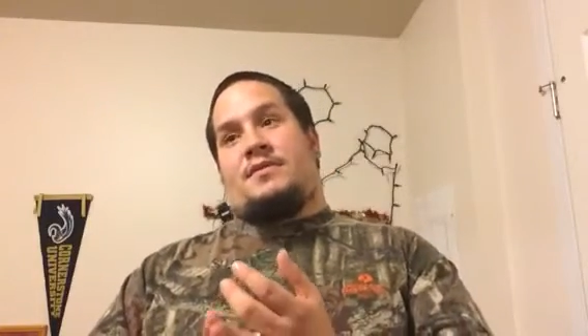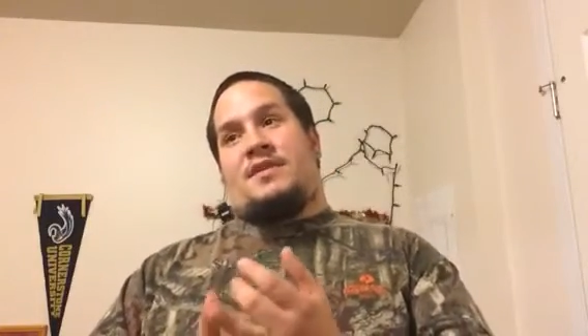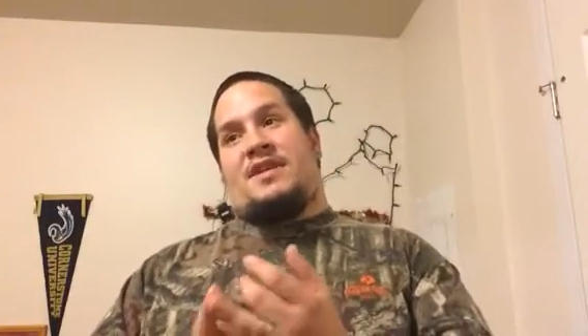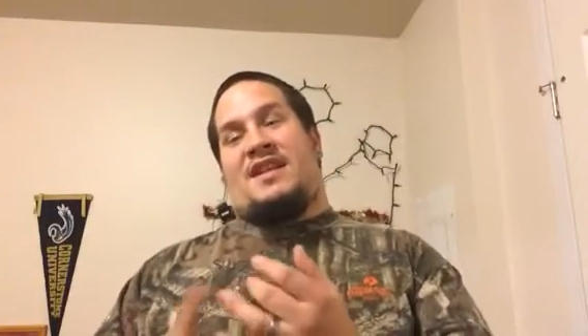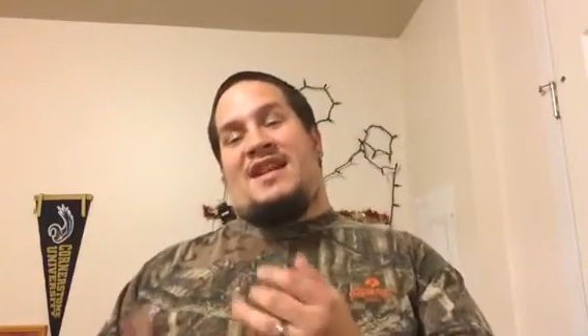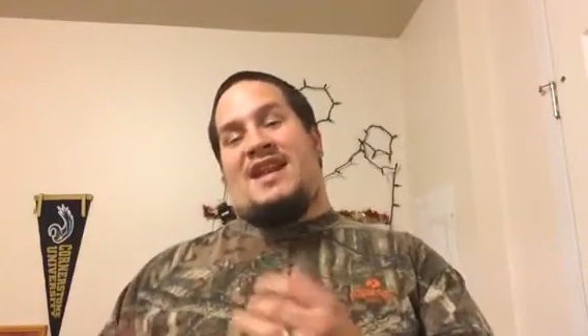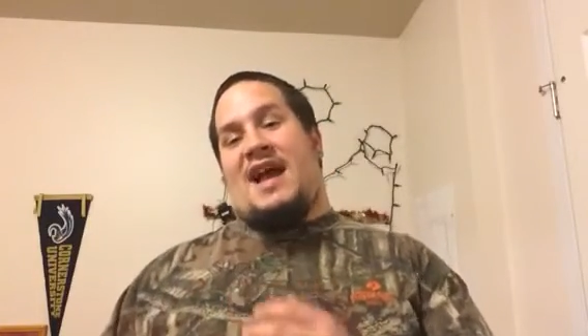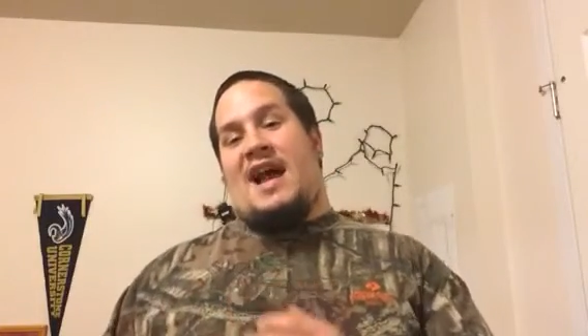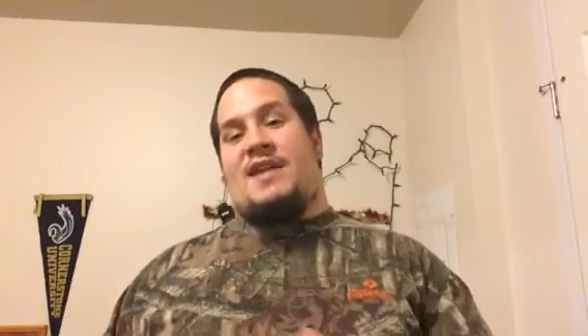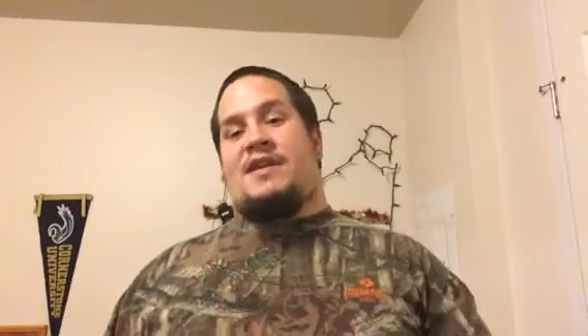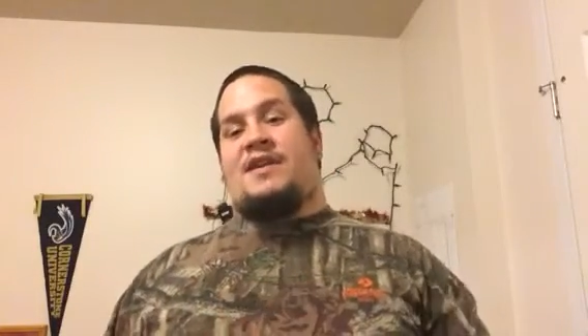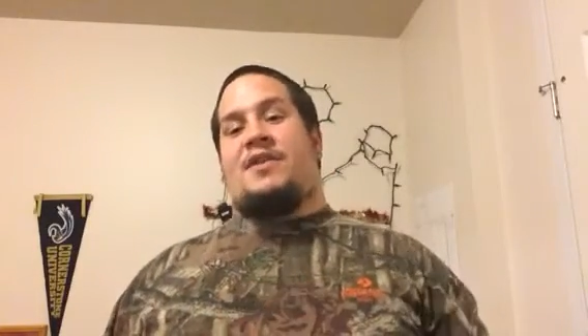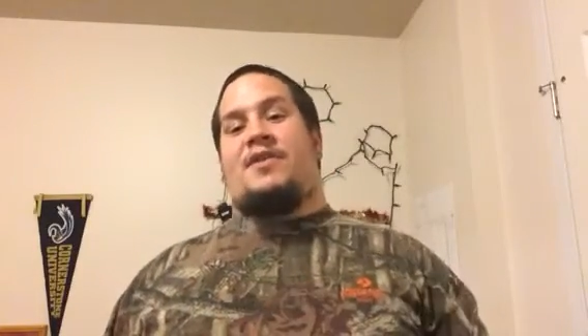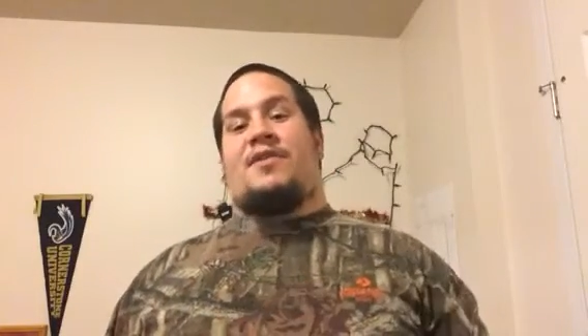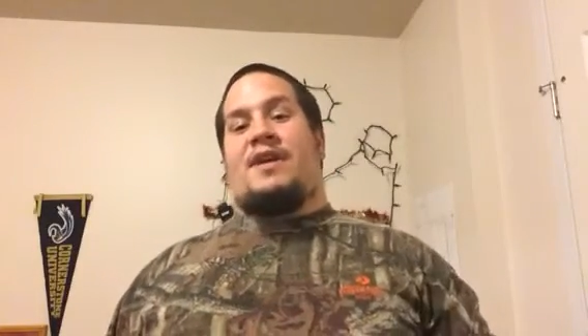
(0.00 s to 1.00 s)
to
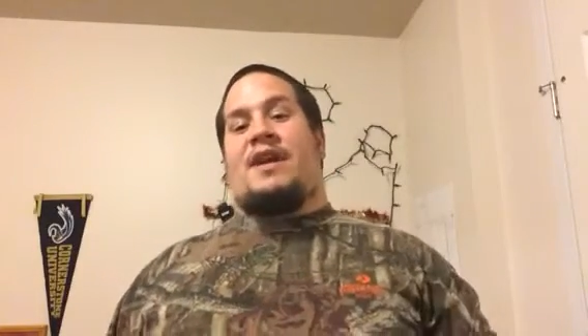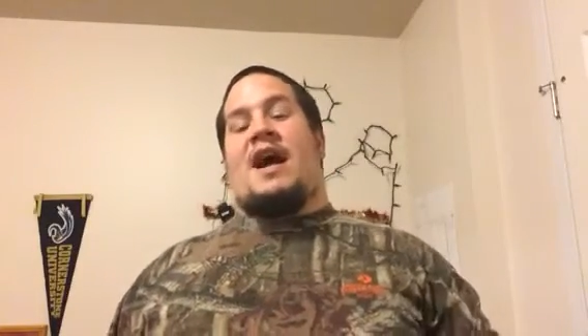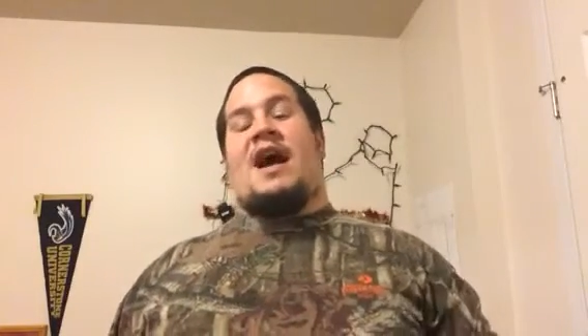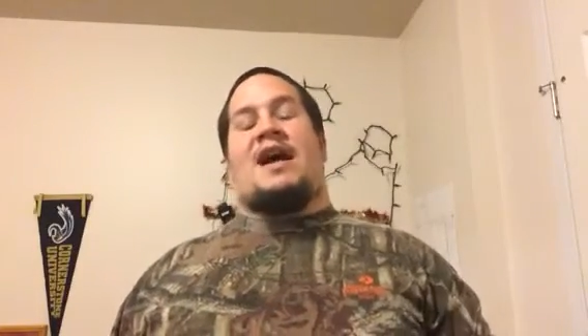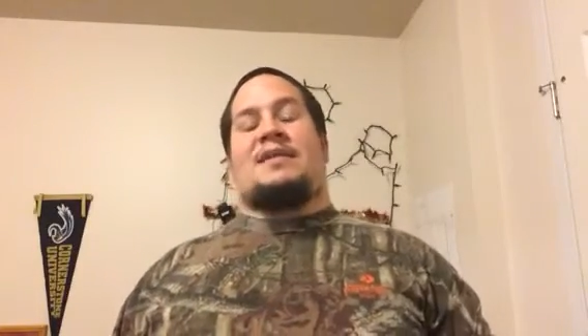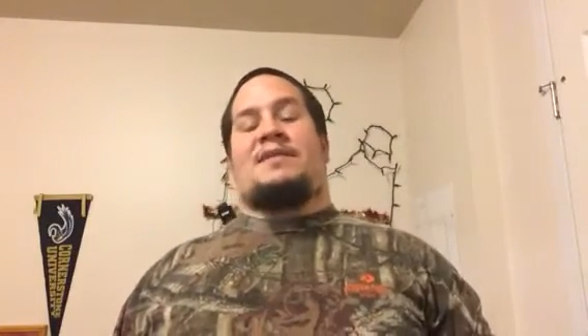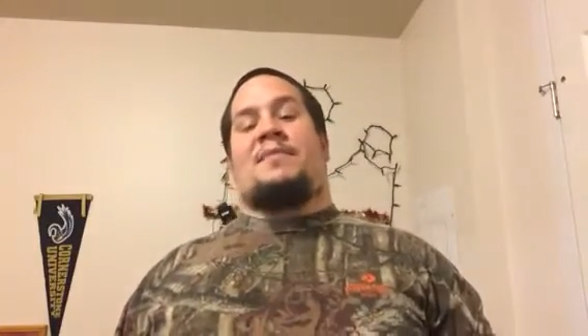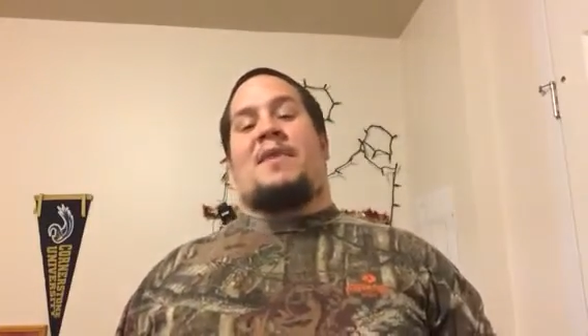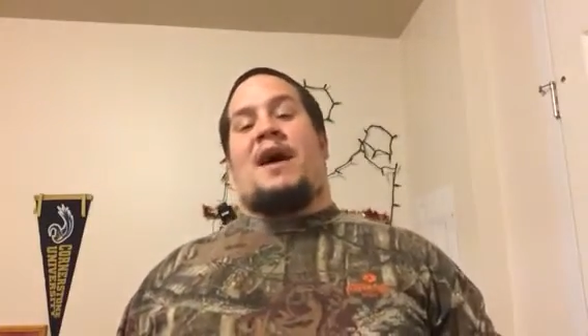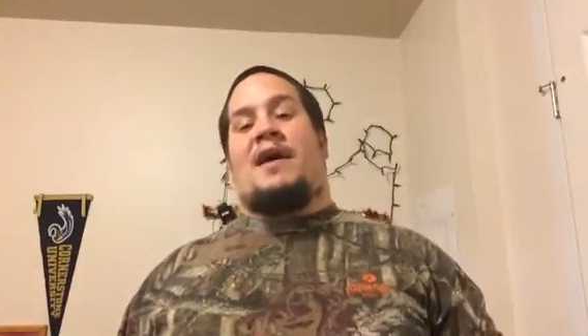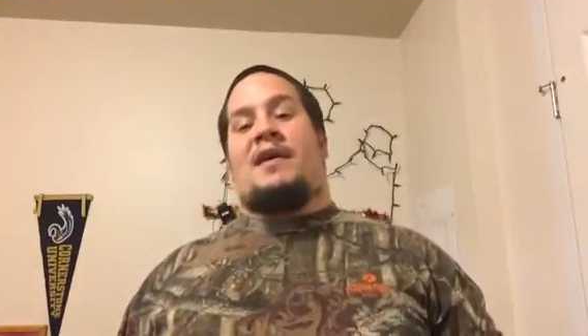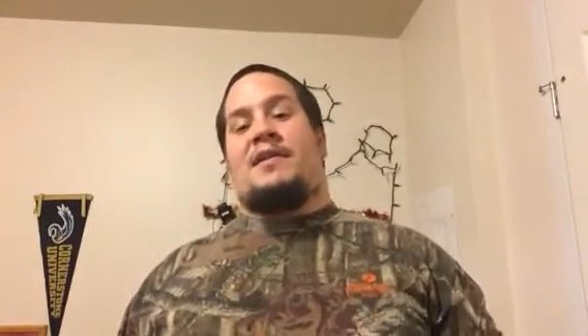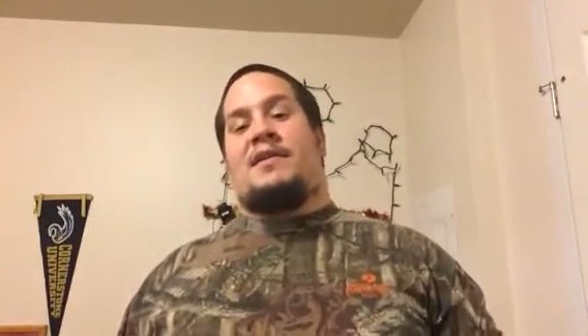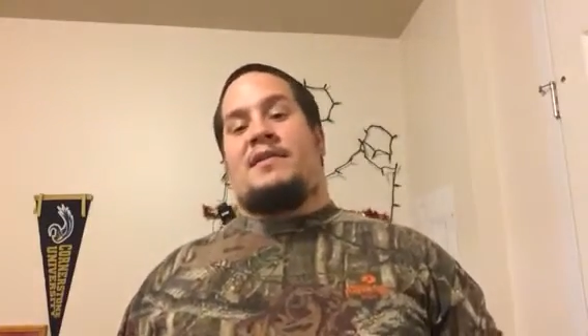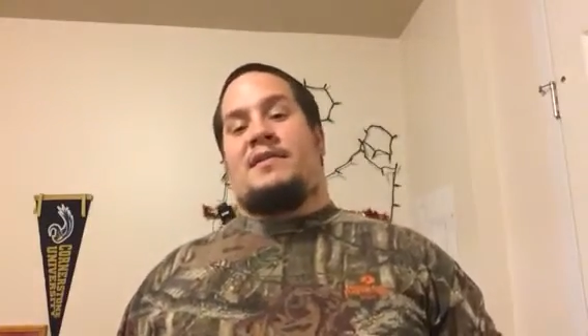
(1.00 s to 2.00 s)
90 degree hot
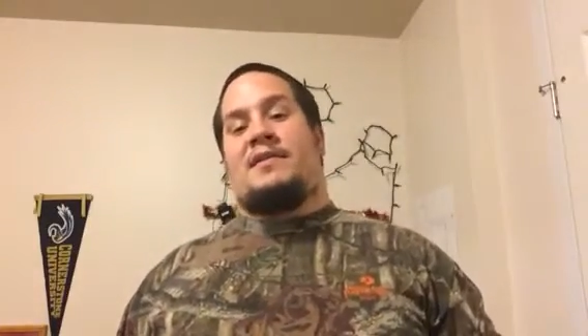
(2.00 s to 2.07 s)
spot.